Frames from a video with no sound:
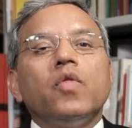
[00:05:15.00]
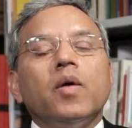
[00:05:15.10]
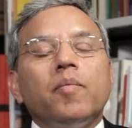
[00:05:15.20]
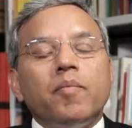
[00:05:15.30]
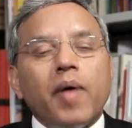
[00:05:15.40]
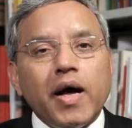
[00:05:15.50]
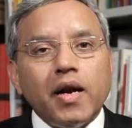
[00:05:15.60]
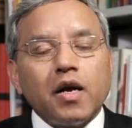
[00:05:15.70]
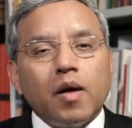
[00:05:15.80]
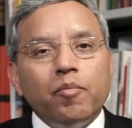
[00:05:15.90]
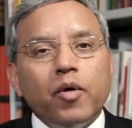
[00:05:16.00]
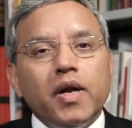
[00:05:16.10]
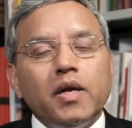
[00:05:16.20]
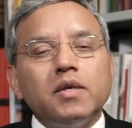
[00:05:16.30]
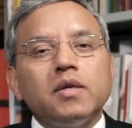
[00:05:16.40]
The final
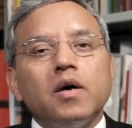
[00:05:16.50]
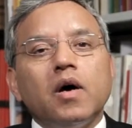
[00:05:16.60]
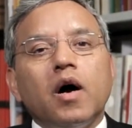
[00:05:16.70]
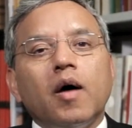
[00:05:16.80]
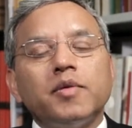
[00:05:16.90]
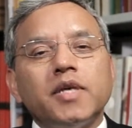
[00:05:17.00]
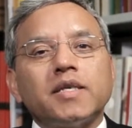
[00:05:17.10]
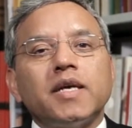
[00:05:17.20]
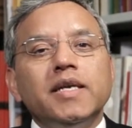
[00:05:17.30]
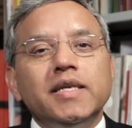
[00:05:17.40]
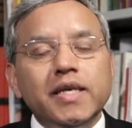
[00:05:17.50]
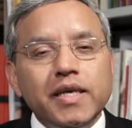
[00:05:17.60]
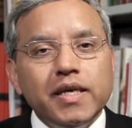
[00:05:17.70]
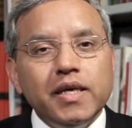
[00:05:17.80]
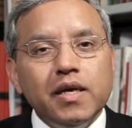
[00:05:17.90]
component of section
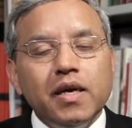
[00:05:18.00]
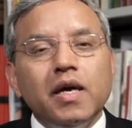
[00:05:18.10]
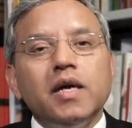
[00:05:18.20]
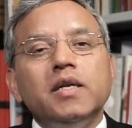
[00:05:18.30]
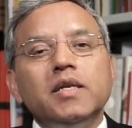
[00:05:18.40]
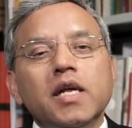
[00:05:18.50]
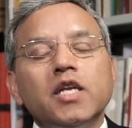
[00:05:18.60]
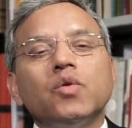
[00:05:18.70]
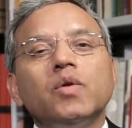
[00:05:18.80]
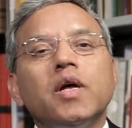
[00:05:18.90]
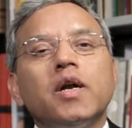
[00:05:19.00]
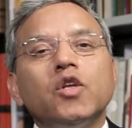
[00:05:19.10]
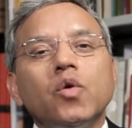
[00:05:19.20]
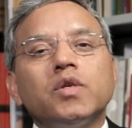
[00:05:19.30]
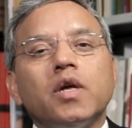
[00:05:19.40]
D deals with the
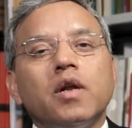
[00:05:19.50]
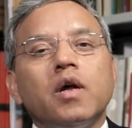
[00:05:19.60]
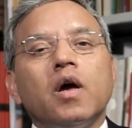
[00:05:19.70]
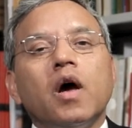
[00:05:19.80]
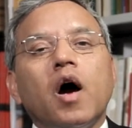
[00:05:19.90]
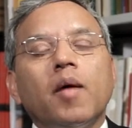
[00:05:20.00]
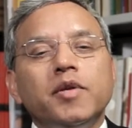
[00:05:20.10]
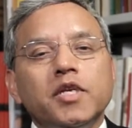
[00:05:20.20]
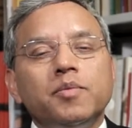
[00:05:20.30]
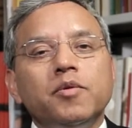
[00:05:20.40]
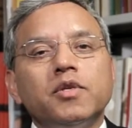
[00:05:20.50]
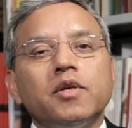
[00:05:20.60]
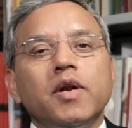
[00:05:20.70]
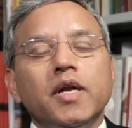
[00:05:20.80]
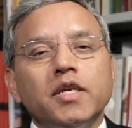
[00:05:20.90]
resolution of
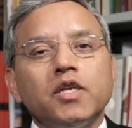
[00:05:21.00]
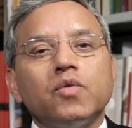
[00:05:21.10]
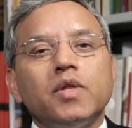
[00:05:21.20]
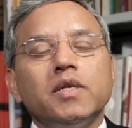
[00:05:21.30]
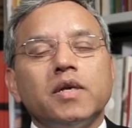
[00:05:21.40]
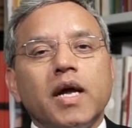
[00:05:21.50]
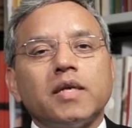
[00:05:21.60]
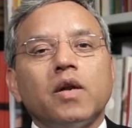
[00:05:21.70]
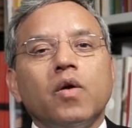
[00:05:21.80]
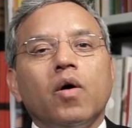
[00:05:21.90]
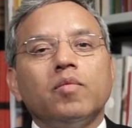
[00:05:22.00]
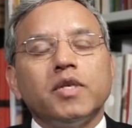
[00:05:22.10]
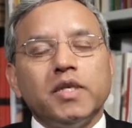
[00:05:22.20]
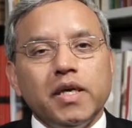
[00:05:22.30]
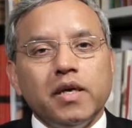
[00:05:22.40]
disputes relating to the international law
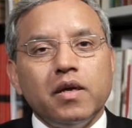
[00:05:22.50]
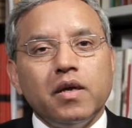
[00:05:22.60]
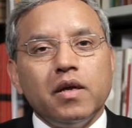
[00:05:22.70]
of the sea.